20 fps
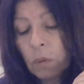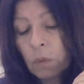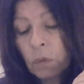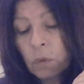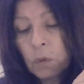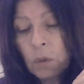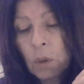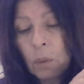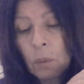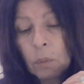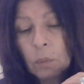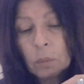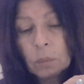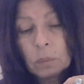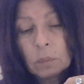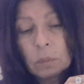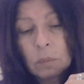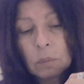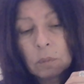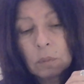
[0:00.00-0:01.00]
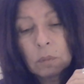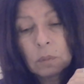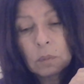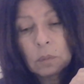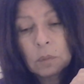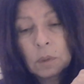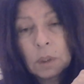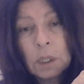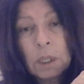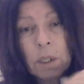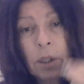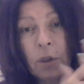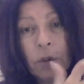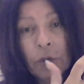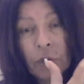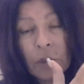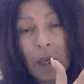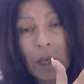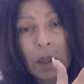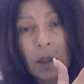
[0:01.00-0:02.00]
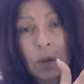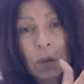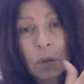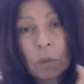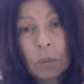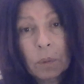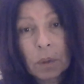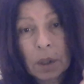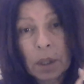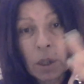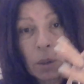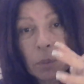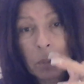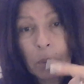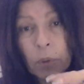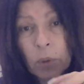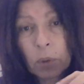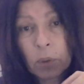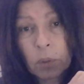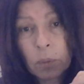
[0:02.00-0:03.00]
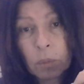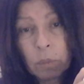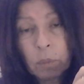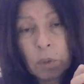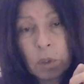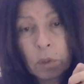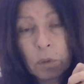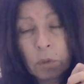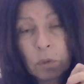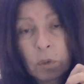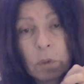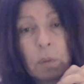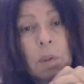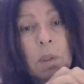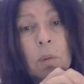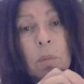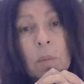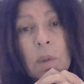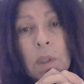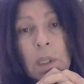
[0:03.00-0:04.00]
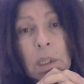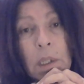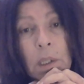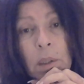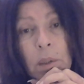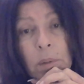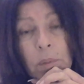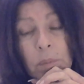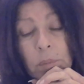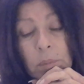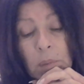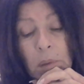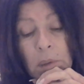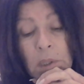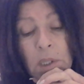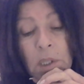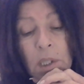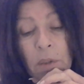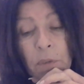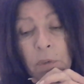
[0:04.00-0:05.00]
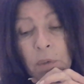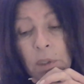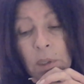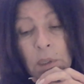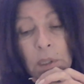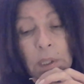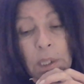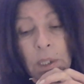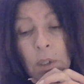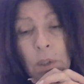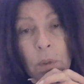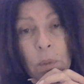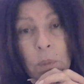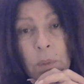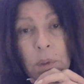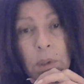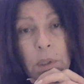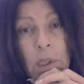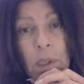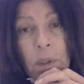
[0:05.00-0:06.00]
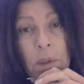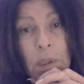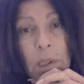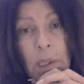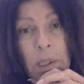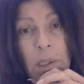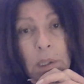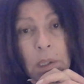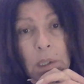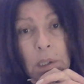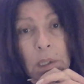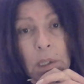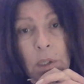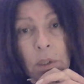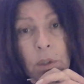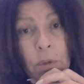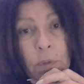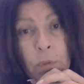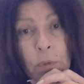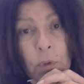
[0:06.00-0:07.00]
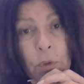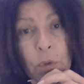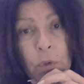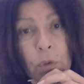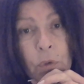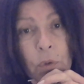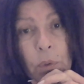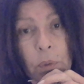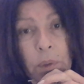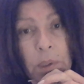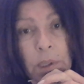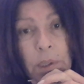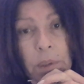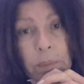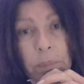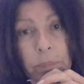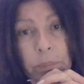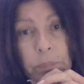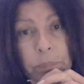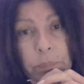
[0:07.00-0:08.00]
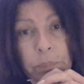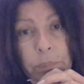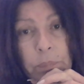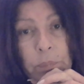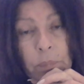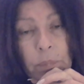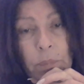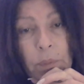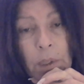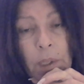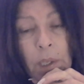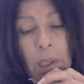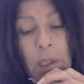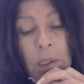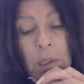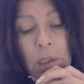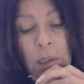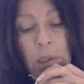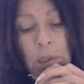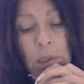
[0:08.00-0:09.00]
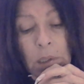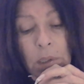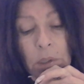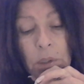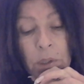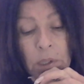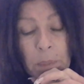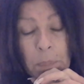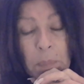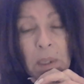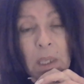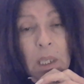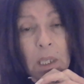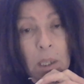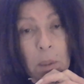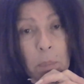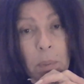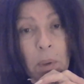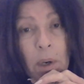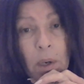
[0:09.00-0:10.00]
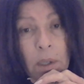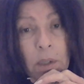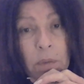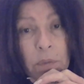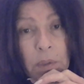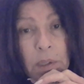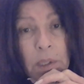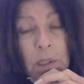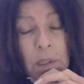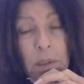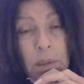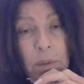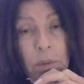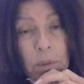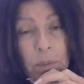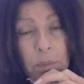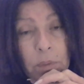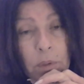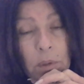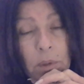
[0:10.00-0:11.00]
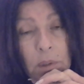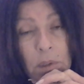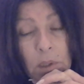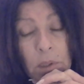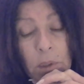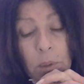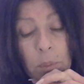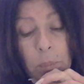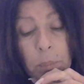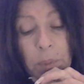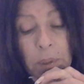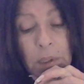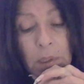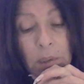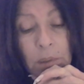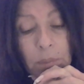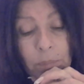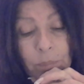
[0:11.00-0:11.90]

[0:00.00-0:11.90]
So clarifying is really important when you're doing a reading, because I feel like you really are not getting the full story. Okay, you can be getting part of it, but